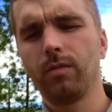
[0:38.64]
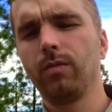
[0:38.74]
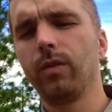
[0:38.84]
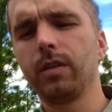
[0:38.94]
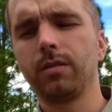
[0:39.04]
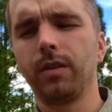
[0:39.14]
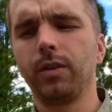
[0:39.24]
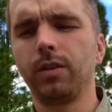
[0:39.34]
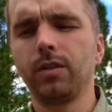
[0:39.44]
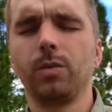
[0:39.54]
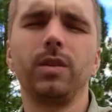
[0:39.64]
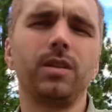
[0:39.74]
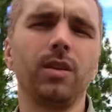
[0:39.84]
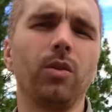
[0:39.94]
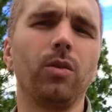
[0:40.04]
reservations we
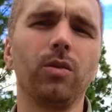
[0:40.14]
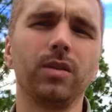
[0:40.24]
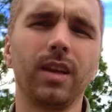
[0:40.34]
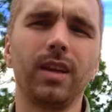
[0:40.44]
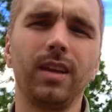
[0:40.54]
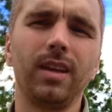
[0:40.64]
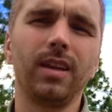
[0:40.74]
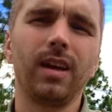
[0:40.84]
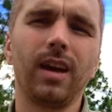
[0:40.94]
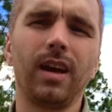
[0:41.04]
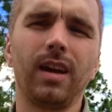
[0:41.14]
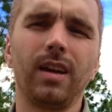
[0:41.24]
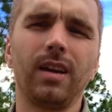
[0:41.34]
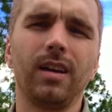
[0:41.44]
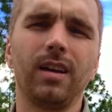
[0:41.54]
still hold, any
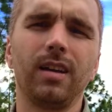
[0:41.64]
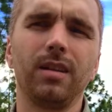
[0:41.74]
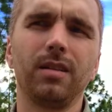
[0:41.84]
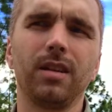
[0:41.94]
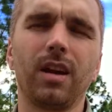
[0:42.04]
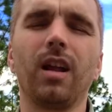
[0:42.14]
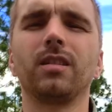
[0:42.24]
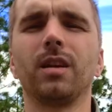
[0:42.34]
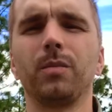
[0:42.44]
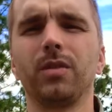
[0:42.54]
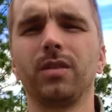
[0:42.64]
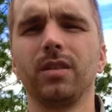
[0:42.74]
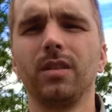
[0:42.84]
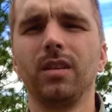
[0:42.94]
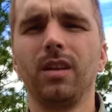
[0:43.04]
concepts
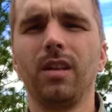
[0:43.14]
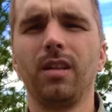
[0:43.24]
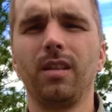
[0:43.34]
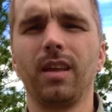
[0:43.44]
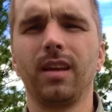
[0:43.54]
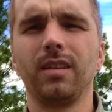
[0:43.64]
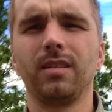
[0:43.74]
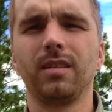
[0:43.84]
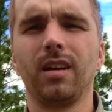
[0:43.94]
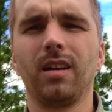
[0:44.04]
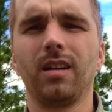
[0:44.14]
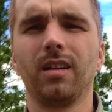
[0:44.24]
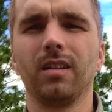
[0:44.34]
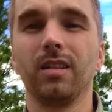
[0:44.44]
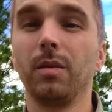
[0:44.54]
that
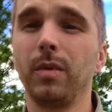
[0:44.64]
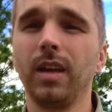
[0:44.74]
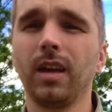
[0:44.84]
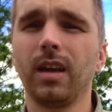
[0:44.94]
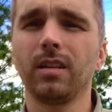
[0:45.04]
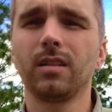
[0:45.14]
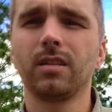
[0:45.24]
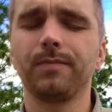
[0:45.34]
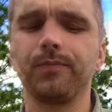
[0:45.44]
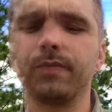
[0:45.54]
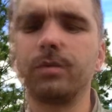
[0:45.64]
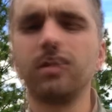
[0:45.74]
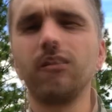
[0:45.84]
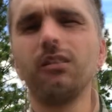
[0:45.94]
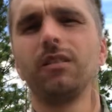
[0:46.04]
are limiting us.
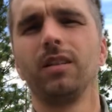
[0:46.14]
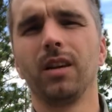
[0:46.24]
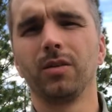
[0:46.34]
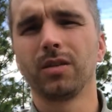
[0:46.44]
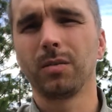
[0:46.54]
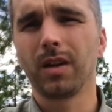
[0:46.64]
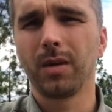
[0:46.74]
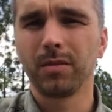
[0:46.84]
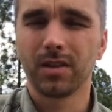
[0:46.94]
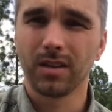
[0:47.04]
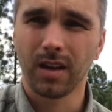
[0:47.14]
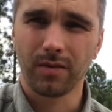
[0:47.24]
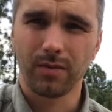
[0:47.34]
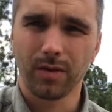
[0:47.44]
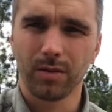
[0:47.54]
It's, sometimes, like
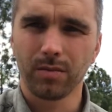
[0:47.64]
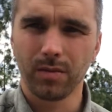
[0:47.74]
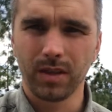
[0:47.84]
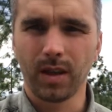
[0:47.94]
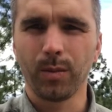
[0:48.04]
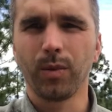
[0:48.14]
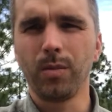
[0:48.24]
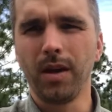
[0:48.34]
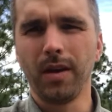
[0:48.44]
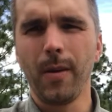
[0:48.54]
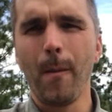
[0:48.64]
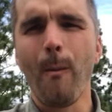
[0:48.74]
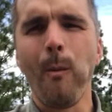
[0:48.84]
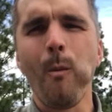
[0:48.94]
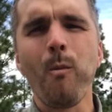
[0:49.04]
for example, me,
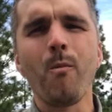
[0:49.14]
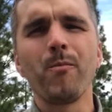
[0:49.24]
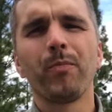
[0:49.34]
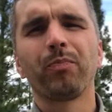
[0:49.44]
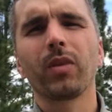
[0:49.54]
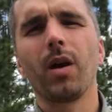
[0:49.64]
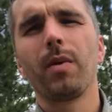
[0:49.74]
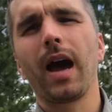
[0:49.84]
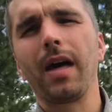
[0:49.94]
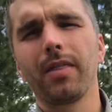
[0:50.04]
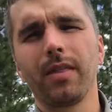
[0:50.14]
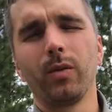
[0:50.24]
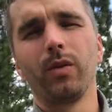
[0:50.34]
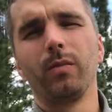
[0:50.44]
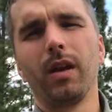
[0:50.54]
a path that
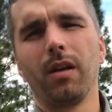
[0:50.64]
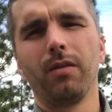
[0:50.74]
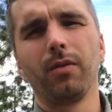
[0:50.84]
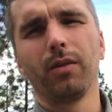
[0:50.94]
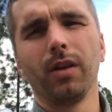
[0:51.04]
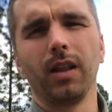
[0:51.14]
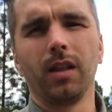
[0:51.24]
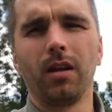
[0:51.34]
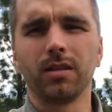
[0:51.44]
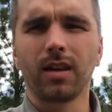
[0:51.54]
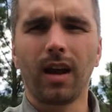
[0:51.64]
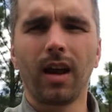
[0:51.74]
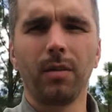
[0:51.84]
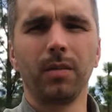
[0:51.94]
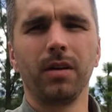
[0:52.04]
we've been on for a really long
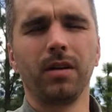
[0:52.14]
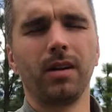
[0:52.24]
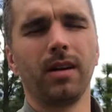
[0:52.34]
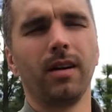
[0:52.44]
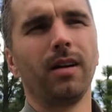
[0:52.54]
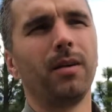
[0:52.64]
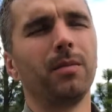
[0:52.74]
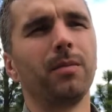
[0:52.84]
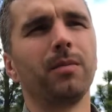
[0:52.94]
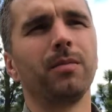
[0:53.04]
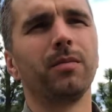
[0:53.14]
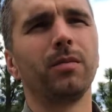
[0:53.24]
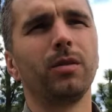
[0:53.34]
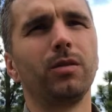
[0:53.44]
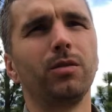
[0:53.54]
time,
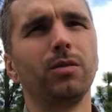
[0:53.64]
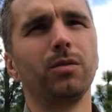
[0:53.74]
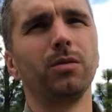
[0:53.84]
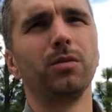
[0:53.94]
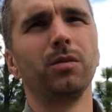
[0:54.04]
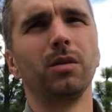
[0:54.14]
to